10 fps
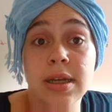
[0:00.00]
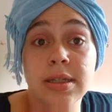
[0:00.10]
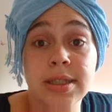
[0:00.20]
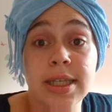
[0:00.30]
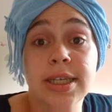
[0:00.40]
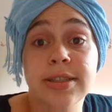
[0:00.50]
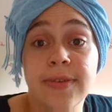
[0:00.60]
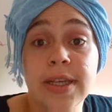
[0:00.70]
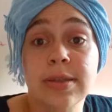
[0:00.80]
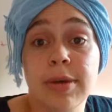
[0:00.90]
Seek His
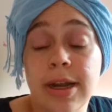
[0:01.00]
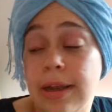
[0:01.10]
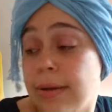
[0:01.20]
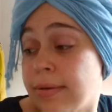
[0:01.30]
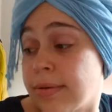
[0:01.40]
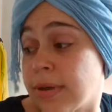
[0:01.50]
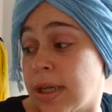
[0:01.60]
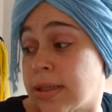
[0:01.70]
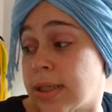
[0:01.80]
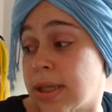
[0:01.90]
face about it,
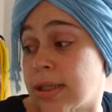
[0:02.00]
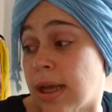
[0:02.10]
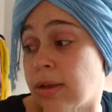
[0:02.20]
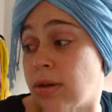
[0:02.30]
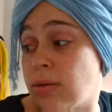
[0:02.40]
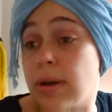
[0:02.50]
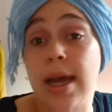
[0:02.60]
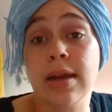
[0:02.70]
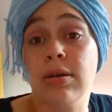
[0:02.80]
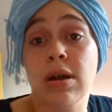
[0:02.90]
because He could tell you.
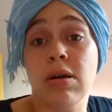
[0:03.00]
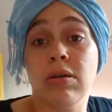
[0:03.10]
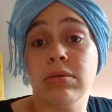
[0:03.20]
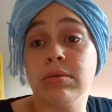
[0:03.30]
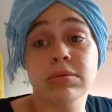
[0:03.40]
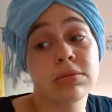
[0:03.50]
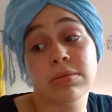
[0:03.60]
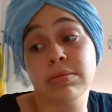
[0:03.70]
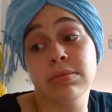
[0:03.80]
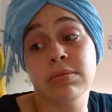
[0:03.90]
I don't know.
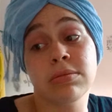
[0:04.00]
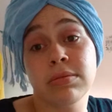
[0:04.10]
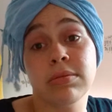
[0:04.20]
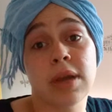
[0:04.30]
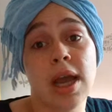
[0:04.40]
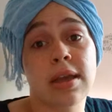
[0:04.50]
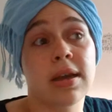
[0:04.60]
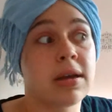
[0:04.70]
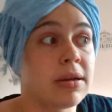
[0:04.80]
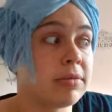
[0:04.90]

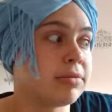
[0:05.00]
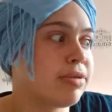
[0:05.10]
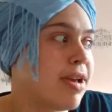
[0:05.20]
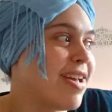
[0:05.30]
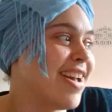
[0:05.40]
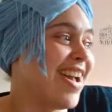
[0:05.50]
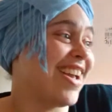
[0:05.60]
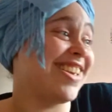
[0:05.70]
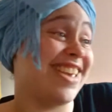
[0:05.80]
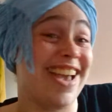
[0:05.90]
yeah,
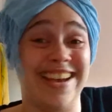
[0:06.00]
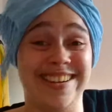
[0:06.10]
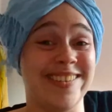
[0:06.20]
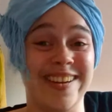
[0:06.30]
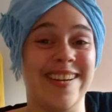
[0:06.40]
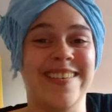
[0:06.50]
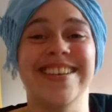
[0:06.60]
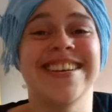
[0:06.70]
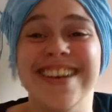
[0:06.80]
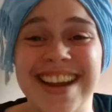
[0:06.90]
I don't know.
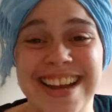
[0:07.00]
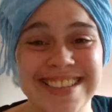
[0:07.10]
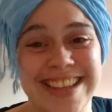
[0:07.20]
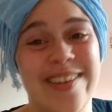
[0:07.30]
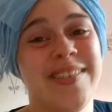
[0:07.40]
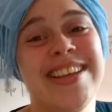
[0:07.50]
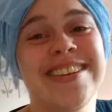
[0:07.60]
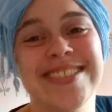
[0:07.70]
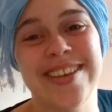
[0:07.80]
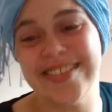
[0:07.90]
You gotta ask Him. He
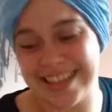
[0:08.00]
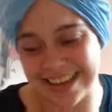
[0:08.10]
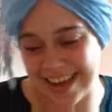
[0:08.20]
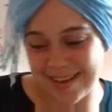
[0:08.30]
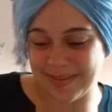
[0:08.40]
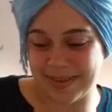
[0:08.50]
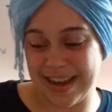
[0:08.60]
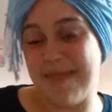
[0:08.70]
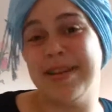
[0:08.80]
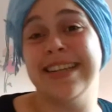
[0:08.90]
knows everything.
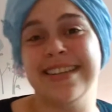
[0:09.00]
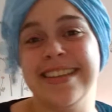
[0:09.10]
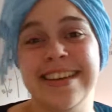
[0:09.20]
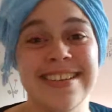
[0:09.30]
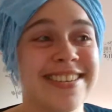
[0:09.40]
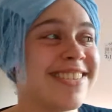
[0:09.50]
I'm an idiot.